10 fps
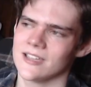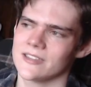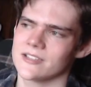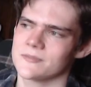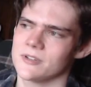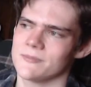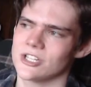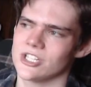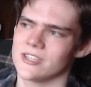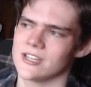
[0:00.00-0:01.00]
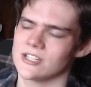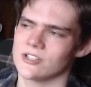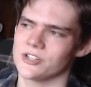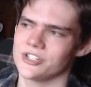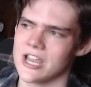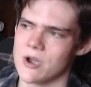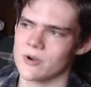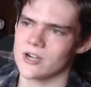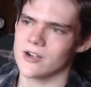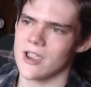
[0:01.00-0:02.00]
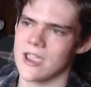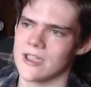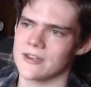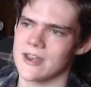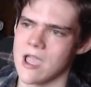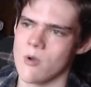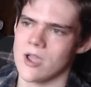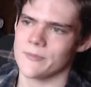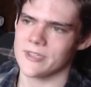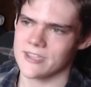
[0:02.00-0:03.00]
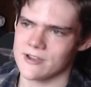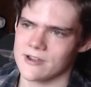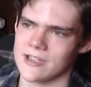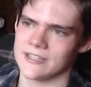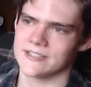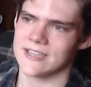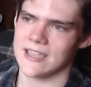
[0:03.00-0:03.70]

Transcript: That's pretty much it. Then I took a shower and now I'm here, and it's